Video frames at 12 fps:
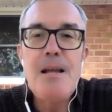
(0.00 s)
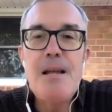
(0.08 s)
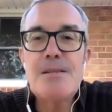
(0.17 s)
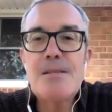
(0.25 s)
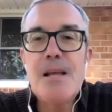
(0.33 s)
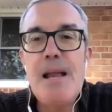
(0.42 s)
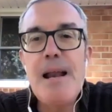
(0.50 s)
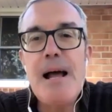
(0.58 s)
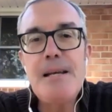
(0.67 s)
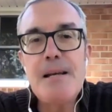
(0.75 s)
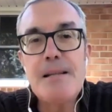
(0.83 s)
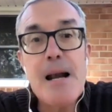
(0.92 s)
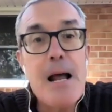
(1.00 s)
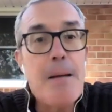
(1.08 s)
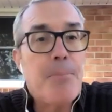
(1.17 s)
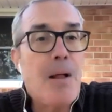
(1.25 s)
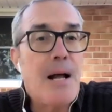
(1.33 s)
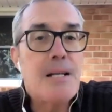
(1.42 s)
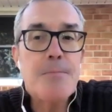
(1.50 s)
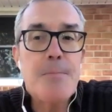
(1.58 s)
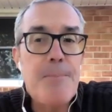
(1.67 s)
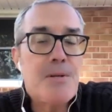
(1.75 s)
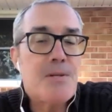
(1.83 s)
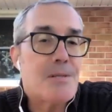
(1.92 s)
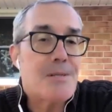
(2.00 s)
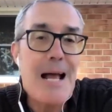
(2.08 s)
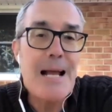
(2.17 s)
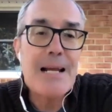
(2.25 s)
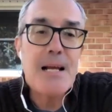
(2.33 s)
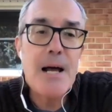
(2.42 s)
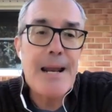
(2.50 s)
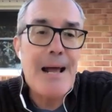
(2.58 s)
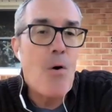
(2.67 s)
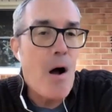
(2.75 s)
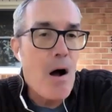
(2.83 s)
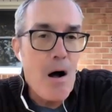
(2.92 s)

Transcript: is an idea that I applied to my business. I cut out